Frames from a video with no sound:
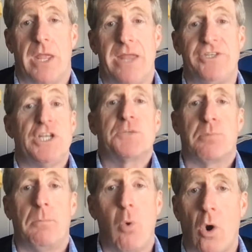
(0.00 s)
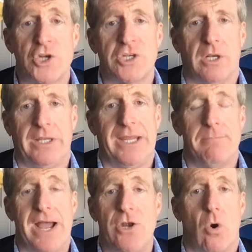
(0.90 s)
disproportionately in
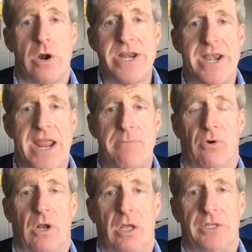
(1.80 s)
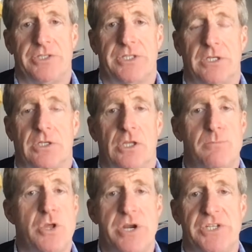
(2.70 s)
minority neighborhoods and
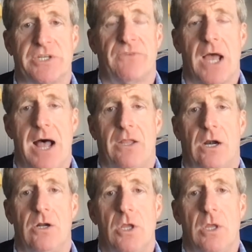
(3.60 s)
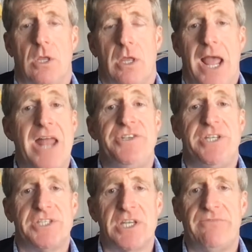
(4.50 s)
communities of color, and
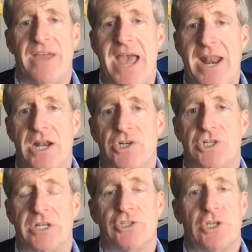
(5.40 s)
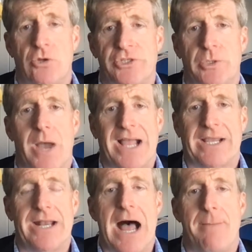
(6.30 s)
disadvantaged and
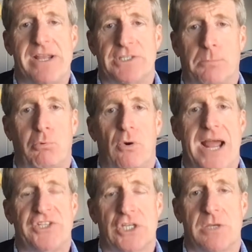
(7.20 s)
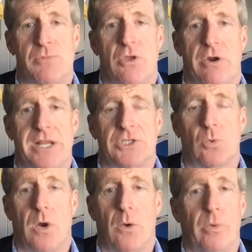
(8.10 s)
socioeconomic depressed communities
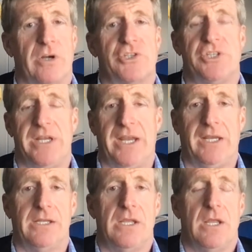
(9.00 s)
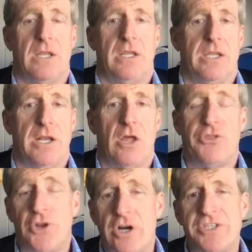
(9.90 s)
where we're seeing
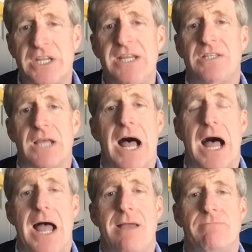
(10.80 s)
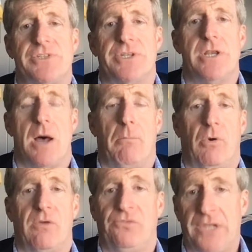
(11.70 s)
13 times the
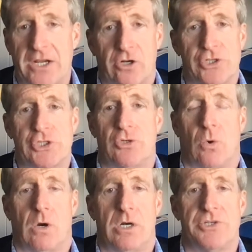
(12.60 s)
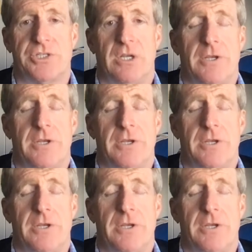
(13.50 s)
number of liquor stores